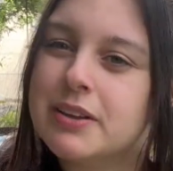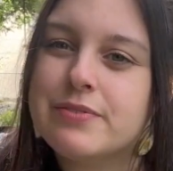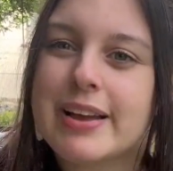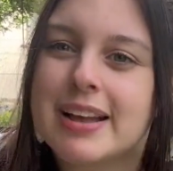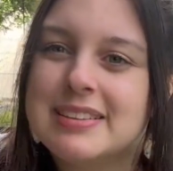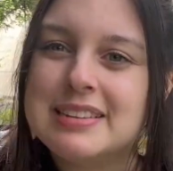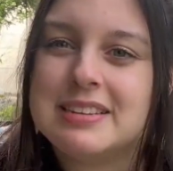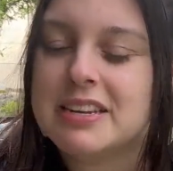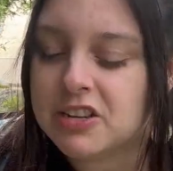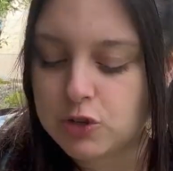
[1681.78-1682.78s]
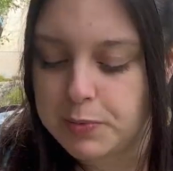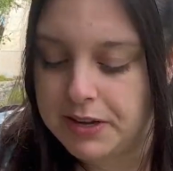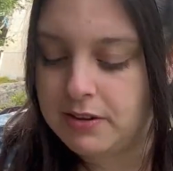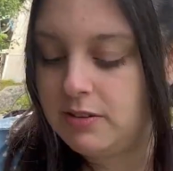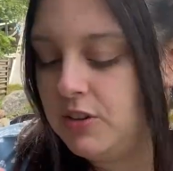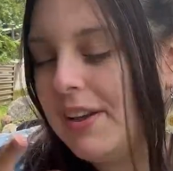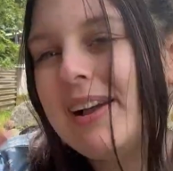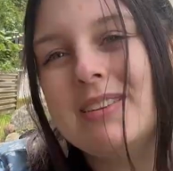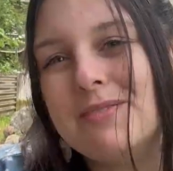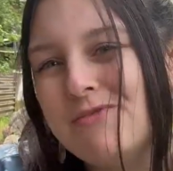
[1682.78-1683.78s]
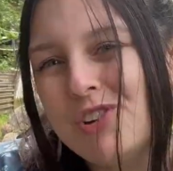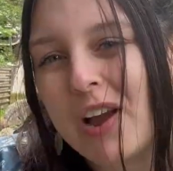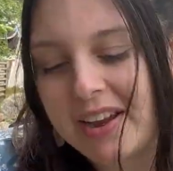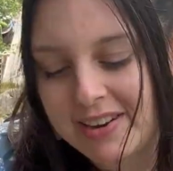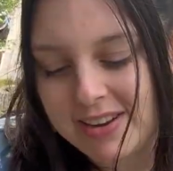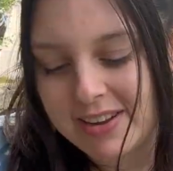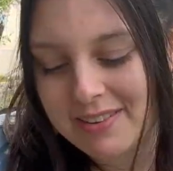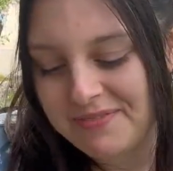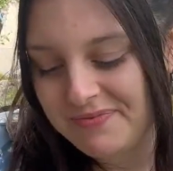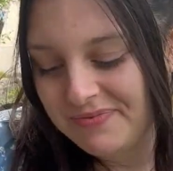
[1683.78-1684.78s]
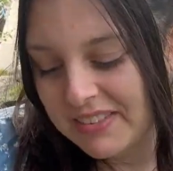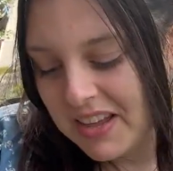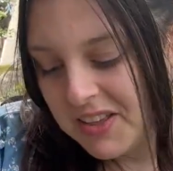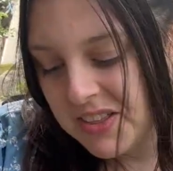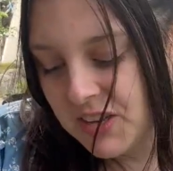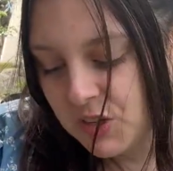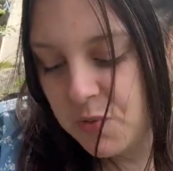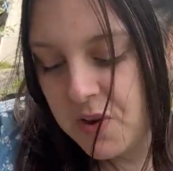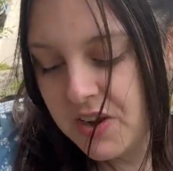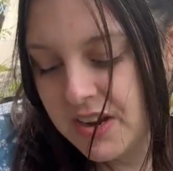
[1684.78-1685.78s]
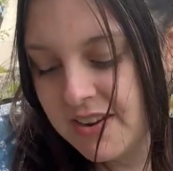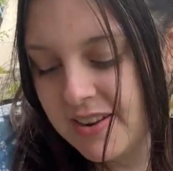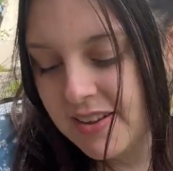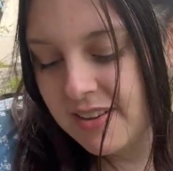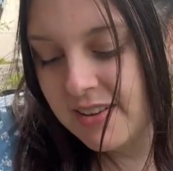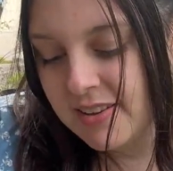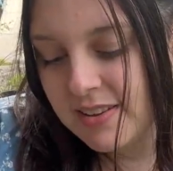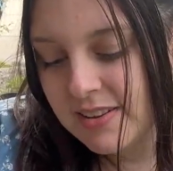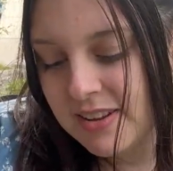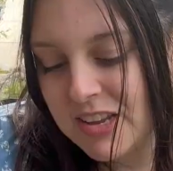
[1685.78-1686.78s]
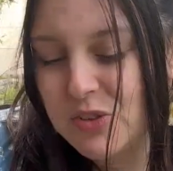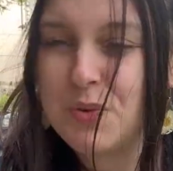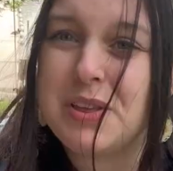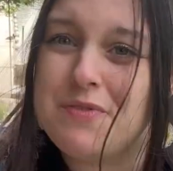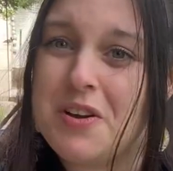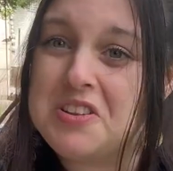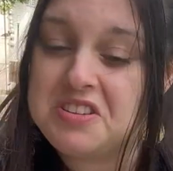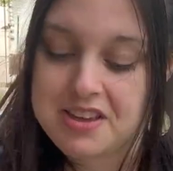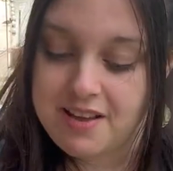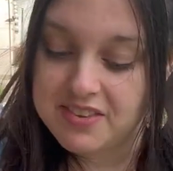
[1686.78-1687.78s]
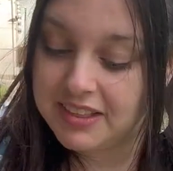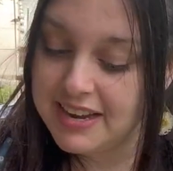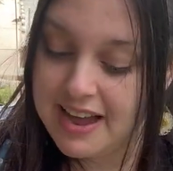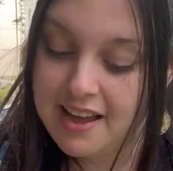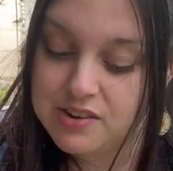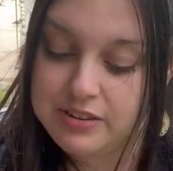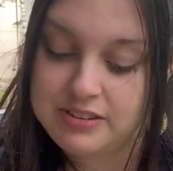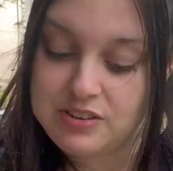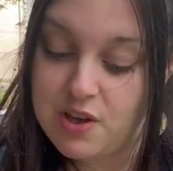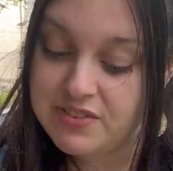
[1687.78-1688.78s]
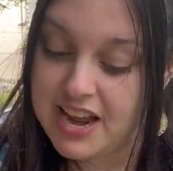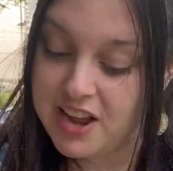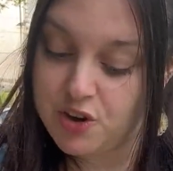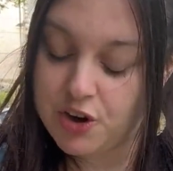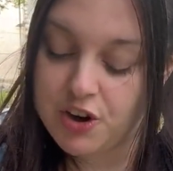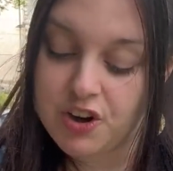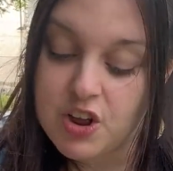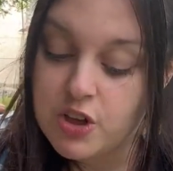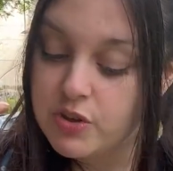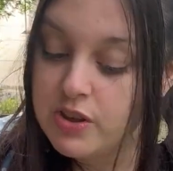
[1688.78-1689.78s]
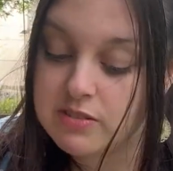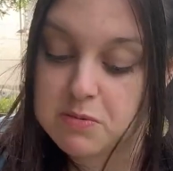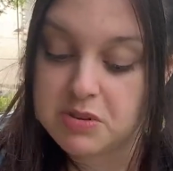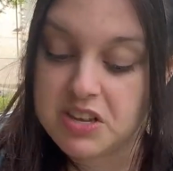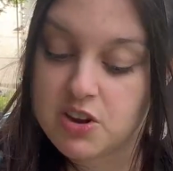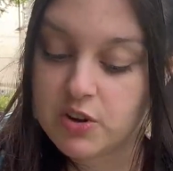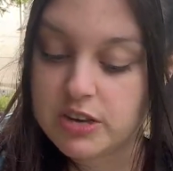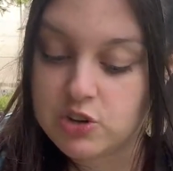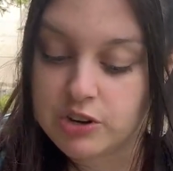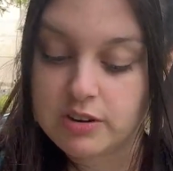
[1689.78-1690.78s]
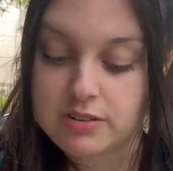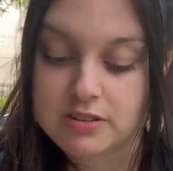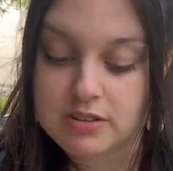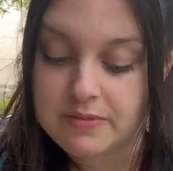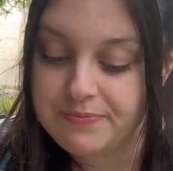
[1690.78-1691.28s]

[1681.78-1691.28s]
and fast to stitch because you got some variety. This one is really fun. You have a lighthouse, you have an anchor, you have some sea creatures,